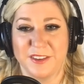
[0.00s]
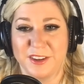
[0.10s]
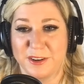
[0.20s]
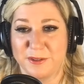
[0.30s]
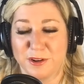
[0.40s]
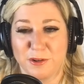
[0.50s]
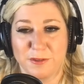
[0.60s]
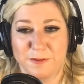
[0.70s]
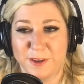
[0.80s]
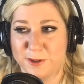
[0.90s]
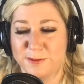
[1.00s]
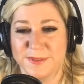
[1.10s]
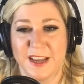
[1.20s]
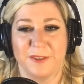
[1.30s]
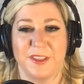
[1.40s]
their own
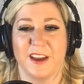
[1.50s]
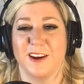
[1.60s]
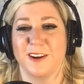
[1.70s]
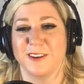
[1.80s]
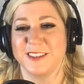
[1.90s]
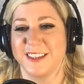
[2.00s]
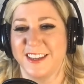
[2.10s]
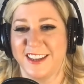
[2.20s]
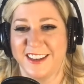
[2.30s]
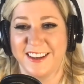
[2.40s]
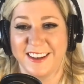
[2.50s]
films out there, to get,